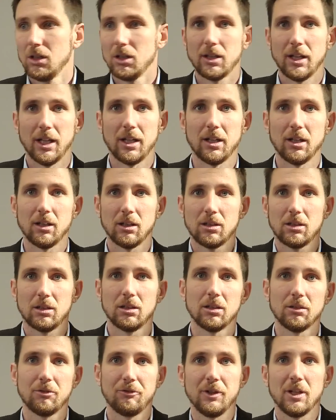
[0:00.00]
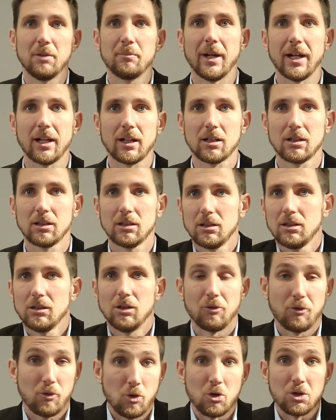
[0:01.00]
getting feedback.
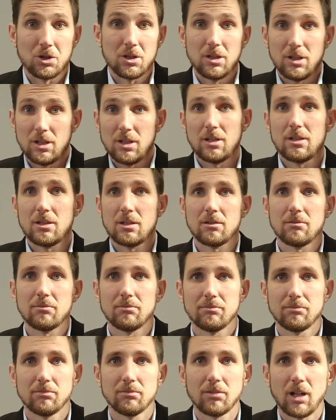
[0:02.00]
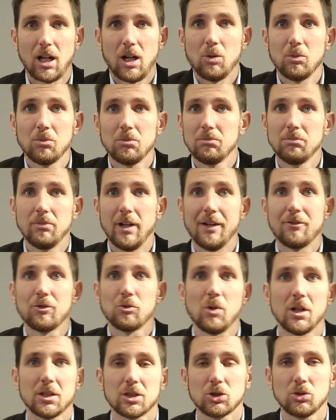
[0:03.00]
Yeah. Of course, this is how
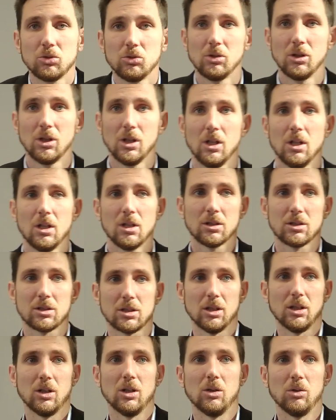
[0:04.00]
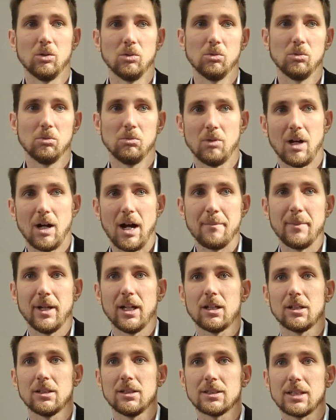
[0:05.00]
everyone's do. So I
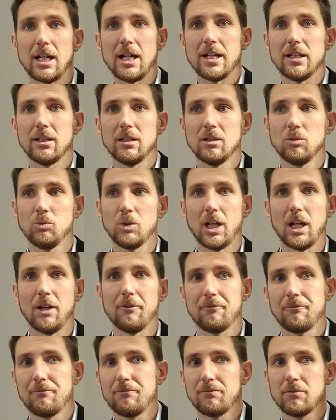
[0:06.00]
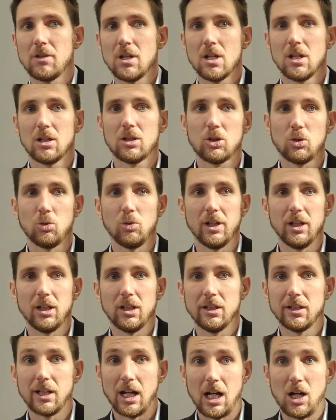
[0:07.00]
make a design. We have tooling
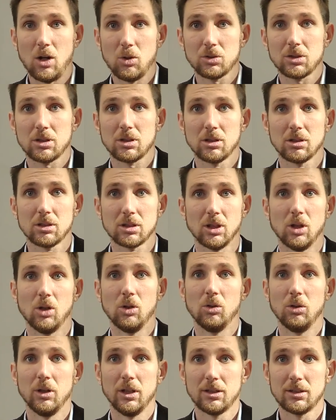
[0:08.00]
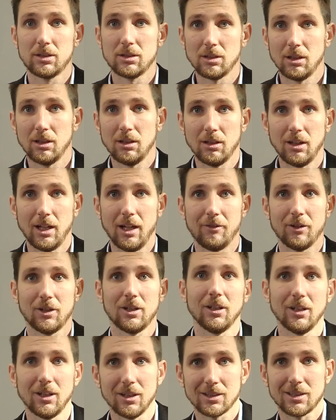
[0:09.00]
in the house, so
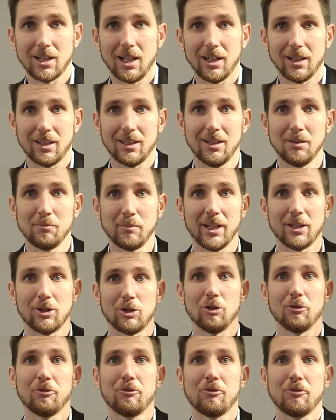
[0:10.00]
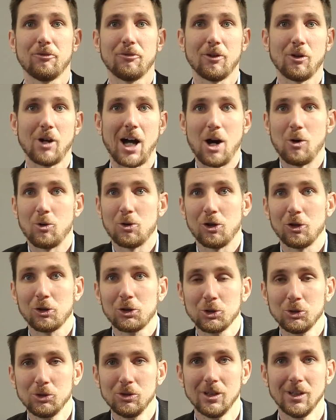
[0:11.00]
everything is like in a matter of hour or
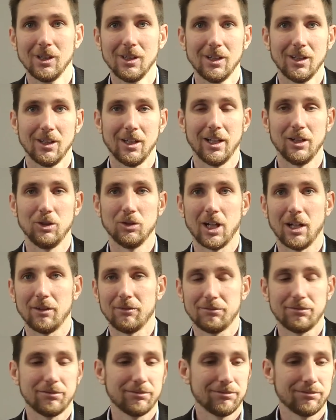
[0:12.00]
two, and you have